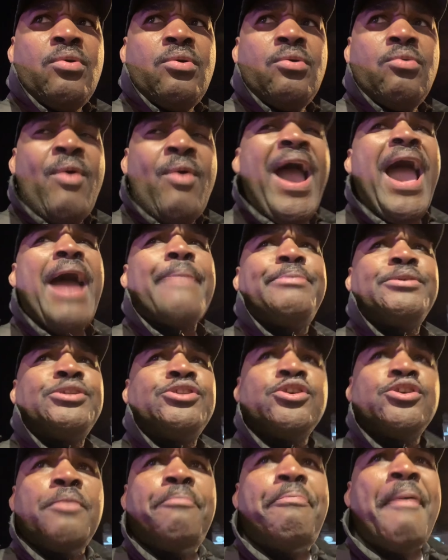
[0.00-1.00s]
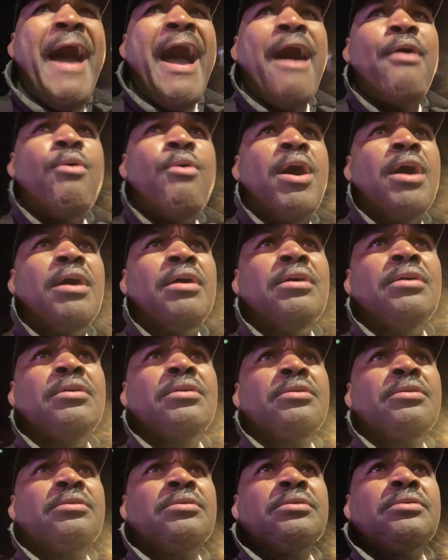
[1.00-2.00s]
What happened to your power?
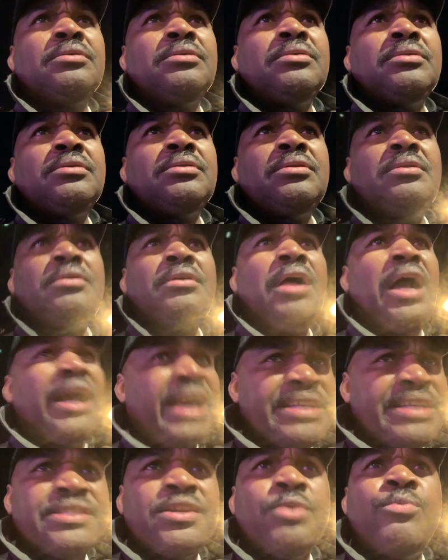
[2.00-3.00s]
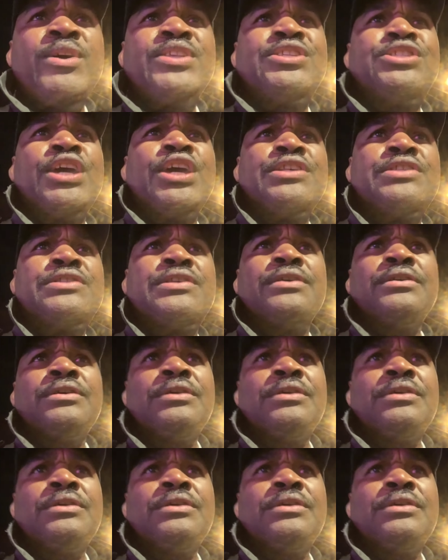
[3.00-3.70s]
against the witches.